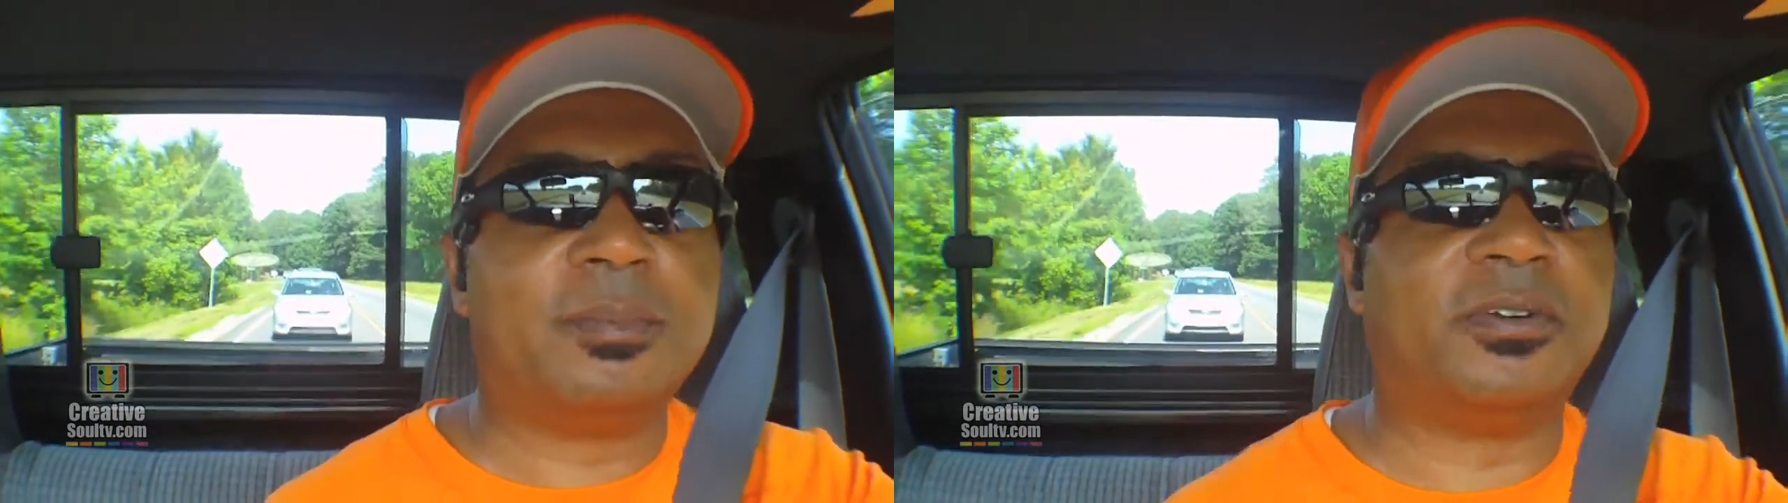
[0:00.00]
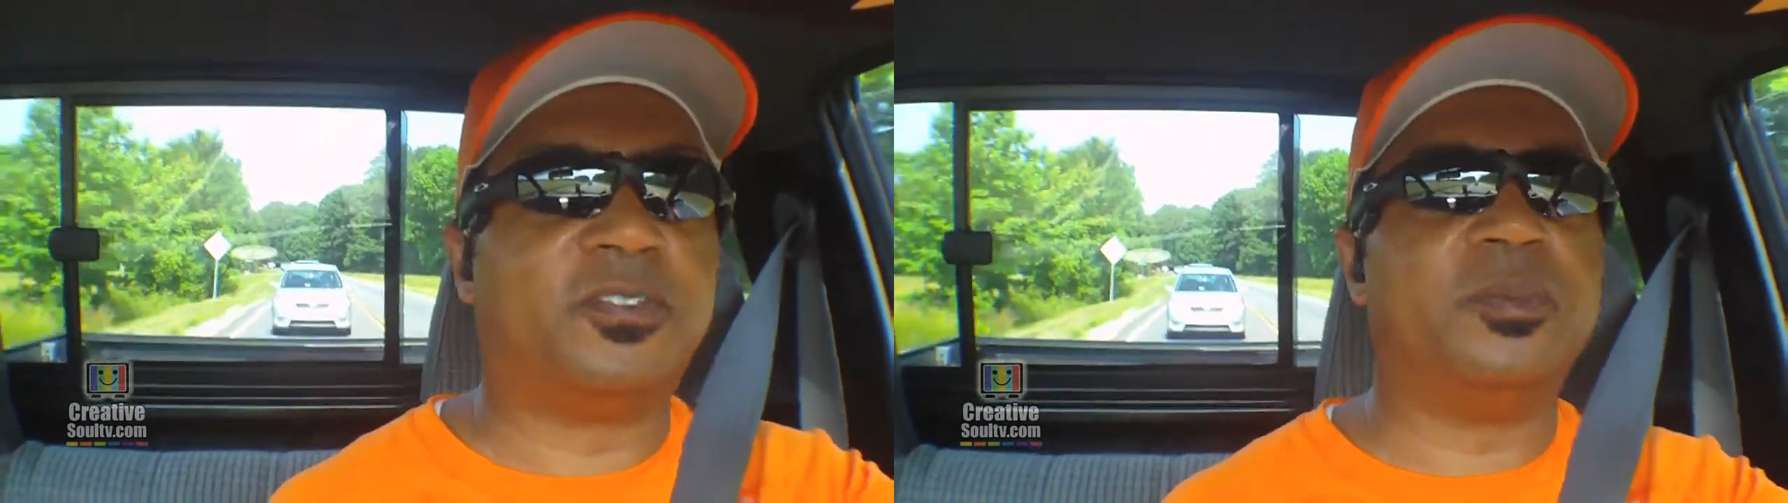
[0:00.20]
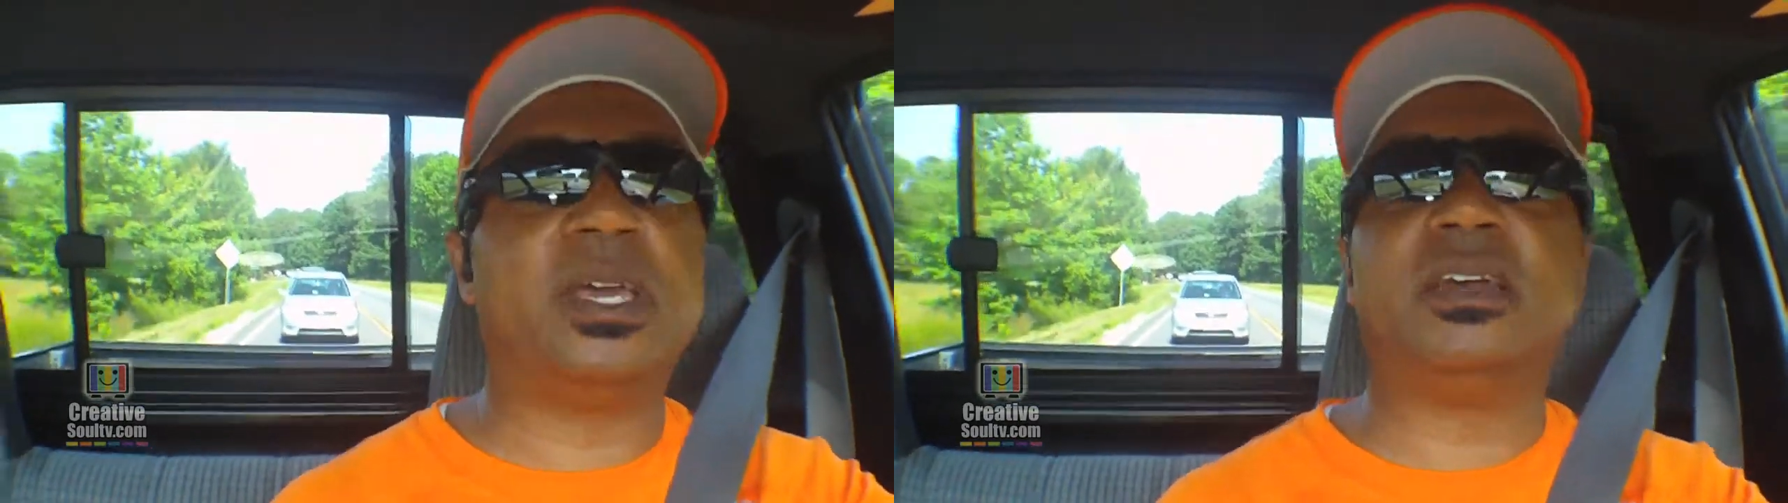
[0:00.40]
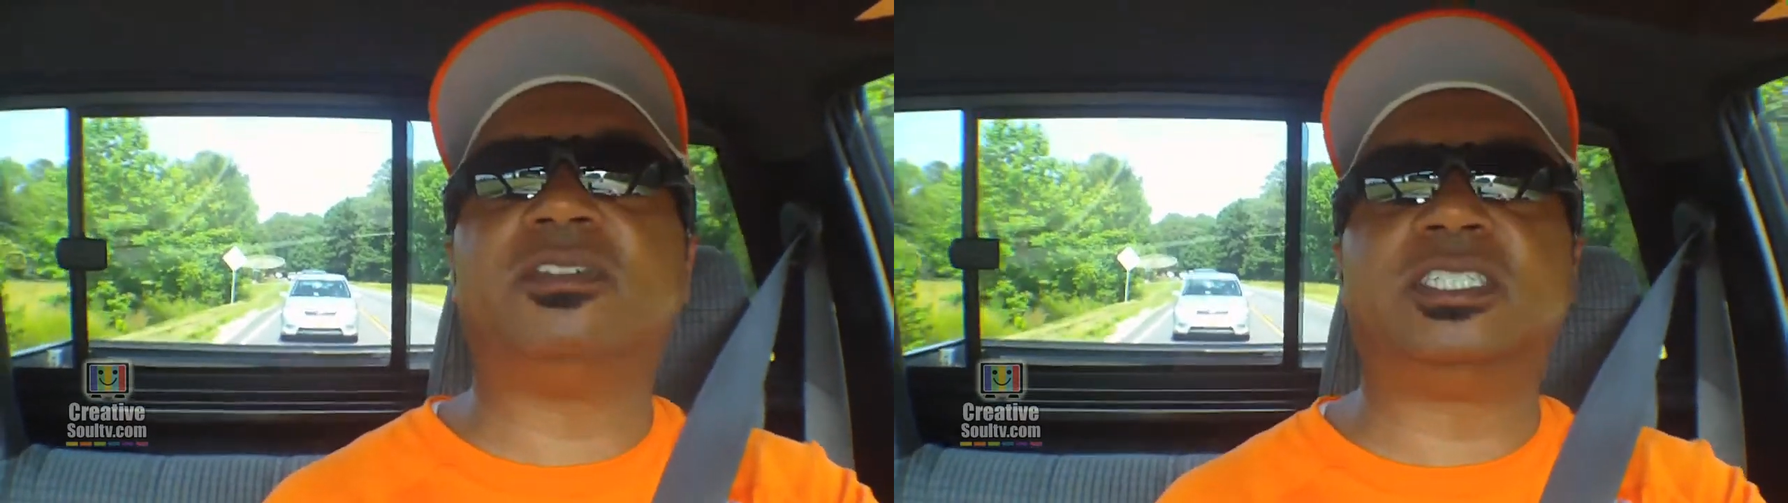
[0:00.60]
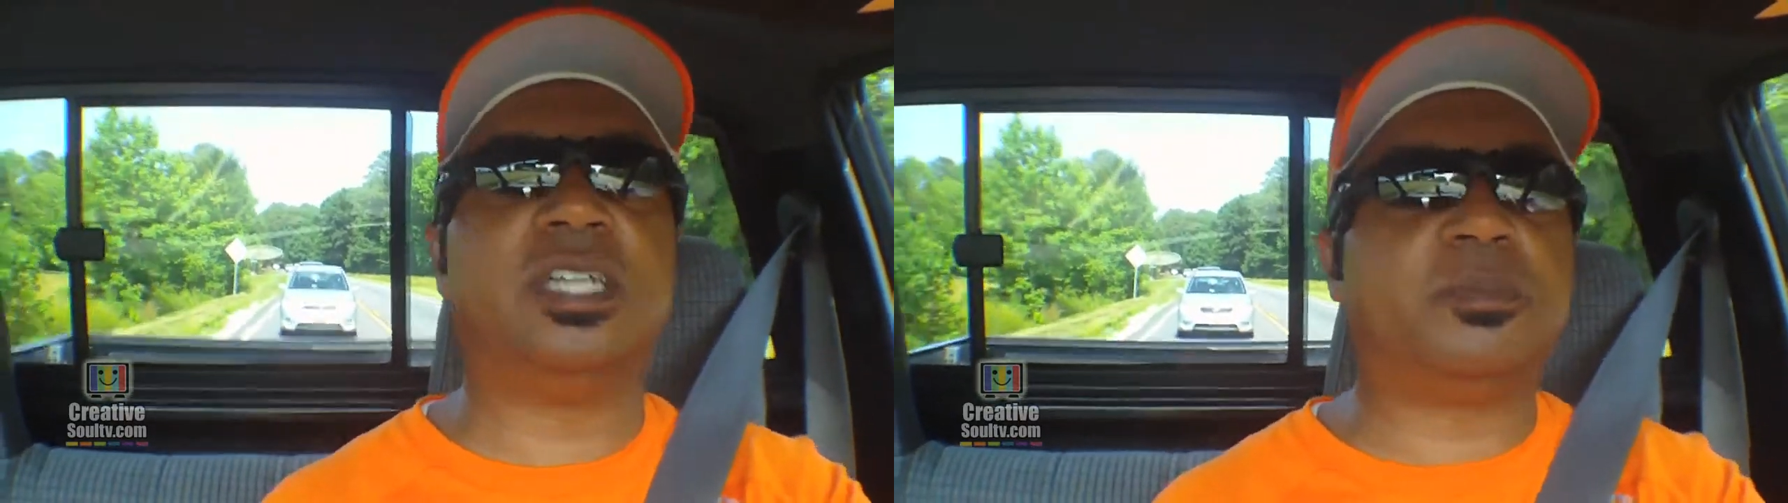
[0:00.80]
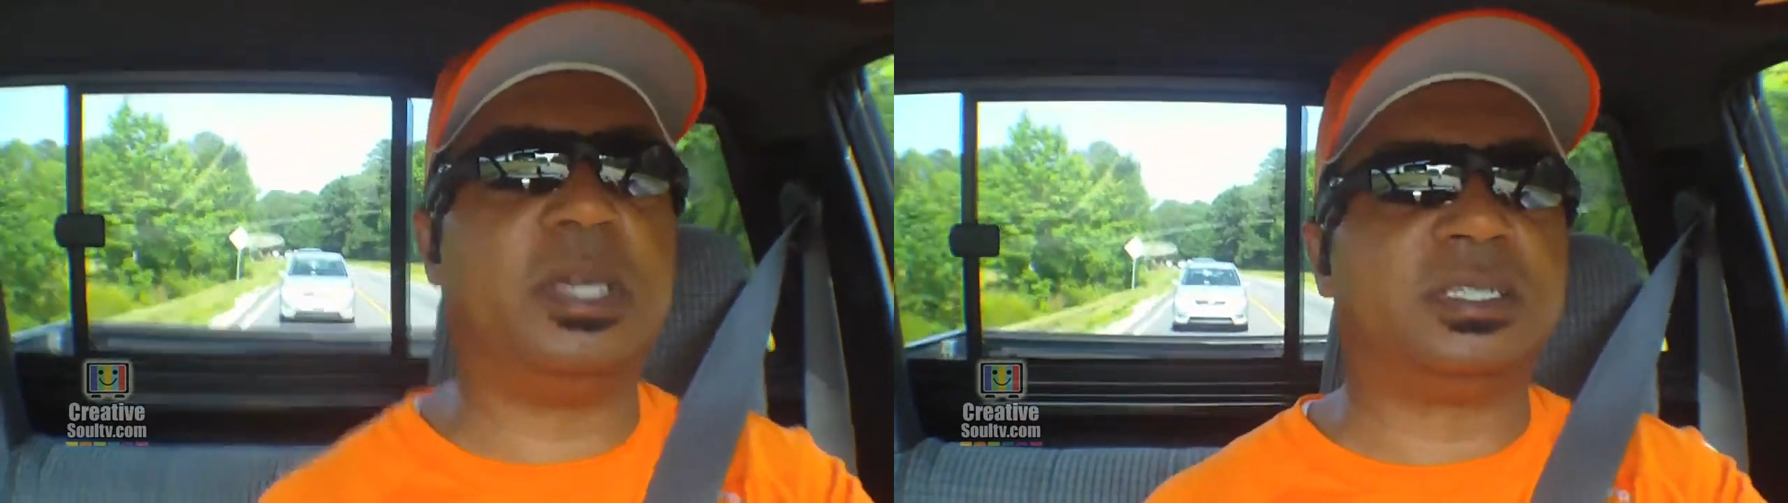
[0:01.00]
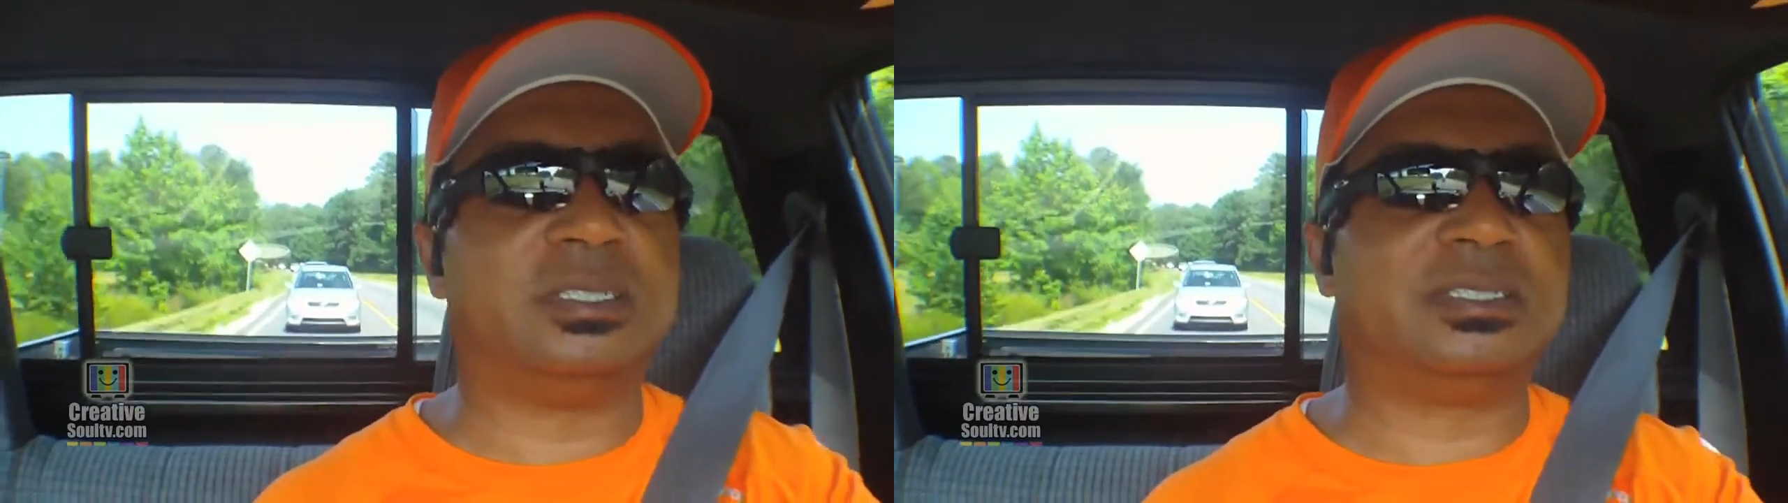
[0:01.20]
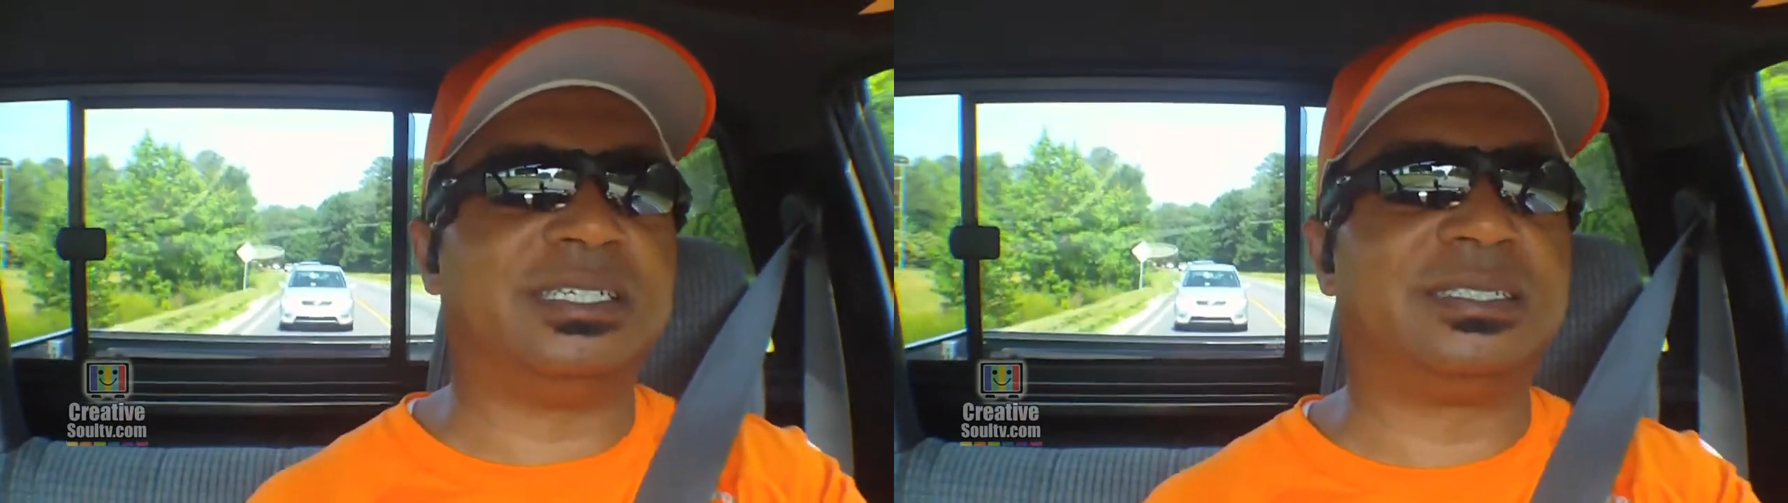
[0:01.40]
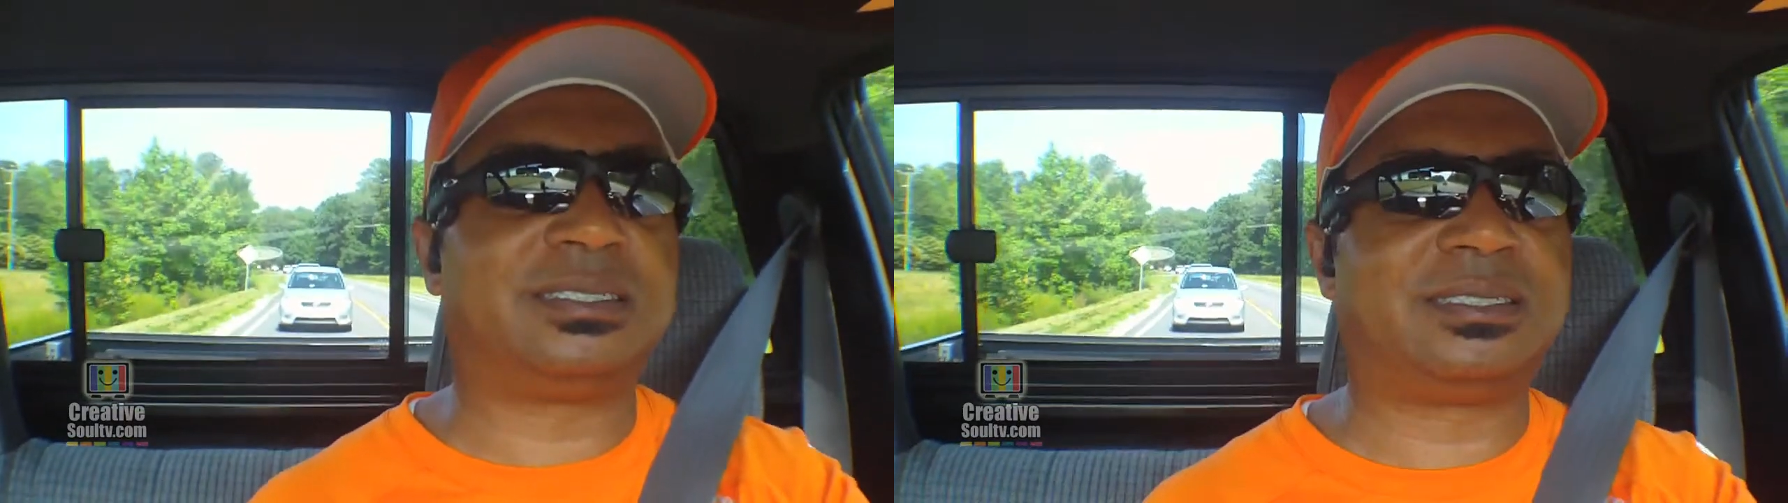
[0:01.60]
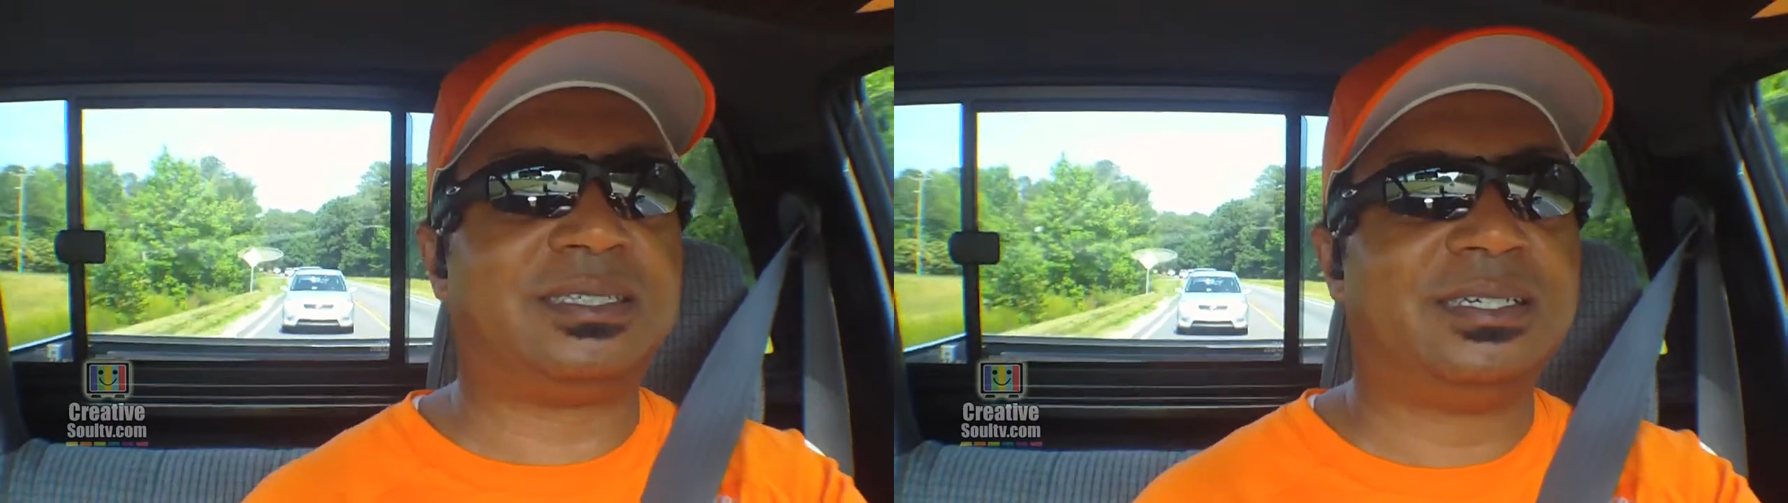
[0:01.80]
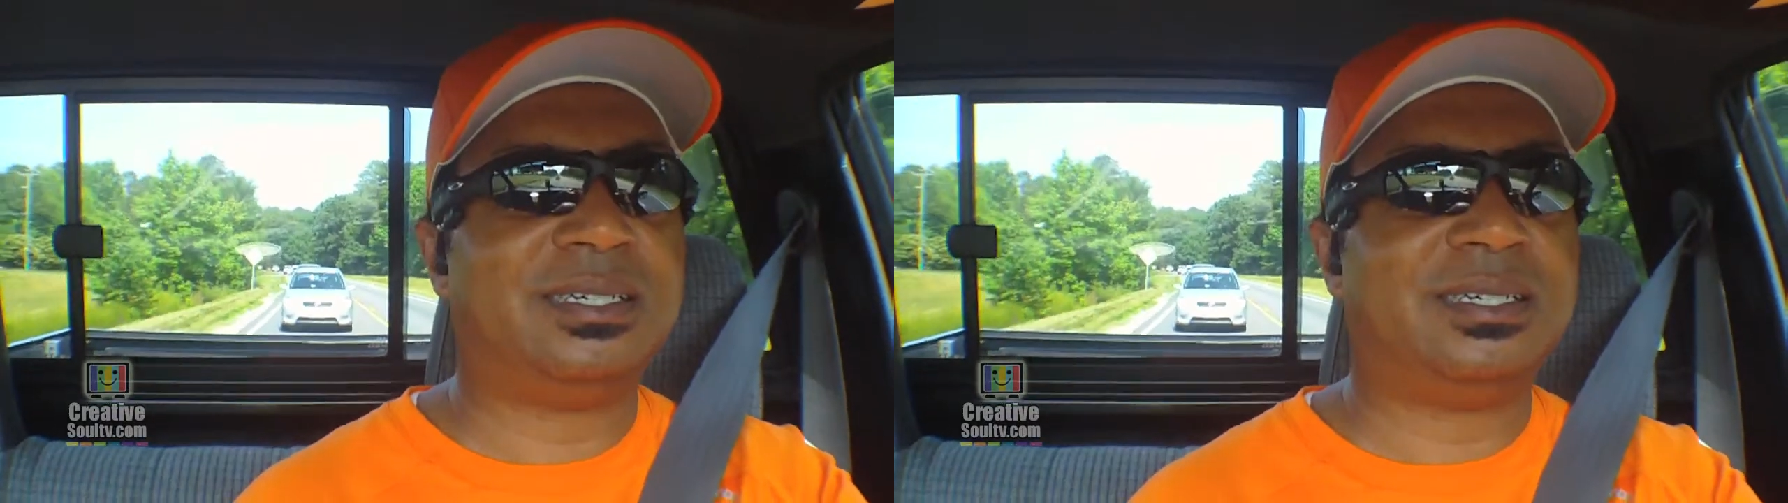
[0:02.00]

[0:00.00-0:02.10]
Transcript: But for me, Virginia Beach is just,